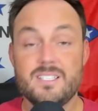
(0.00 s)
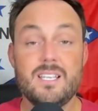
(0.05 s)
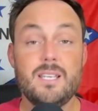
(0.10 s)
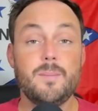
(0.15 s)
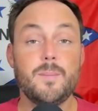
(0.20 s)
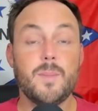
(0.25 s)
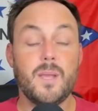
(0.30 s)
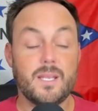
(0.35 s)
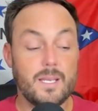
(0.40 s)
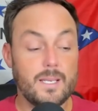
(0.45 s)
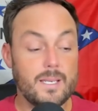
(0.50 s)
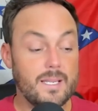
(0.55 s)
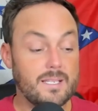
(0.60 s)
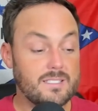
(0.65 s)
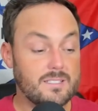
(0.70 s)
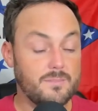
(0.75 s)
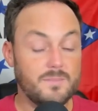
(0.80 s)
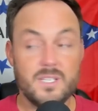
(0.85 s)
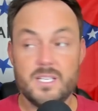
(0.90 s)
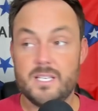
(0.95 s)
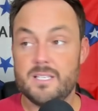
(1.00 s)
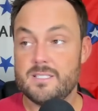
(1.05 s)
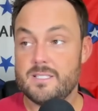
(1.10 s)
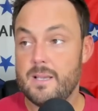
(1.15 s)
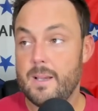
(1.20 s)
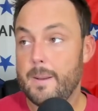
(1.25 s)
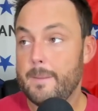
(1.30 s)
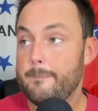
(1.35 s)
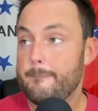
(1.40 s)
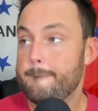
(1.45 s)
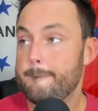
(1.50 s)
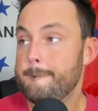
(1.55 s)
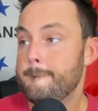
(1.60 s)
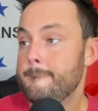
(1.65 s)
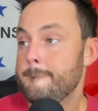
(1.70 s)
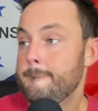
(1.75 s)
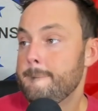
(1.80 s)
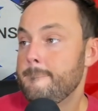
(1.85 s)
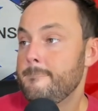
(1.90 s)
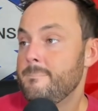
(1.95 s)
team that can get some things done.
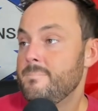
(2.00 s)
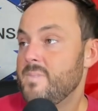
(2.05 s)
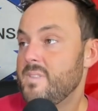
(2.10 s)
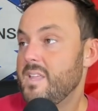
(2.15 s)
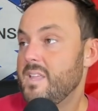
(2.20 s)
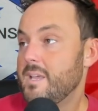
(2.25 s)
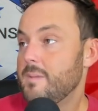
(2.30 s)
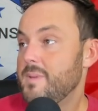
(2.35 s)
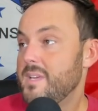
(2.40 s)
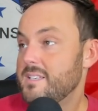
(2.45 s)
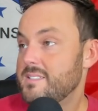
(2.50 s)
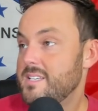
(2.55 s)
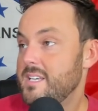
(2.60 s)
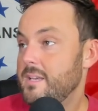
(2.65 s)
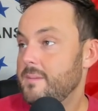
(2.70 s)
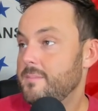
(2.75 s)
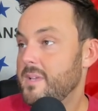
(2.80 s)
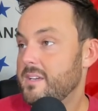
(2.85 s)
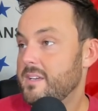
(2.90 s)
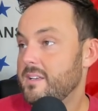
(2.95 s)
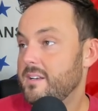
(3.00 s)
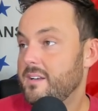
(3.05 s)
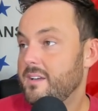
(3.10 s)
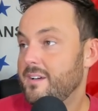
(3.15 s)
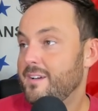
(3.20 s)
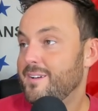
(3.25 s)
And they can be a team that can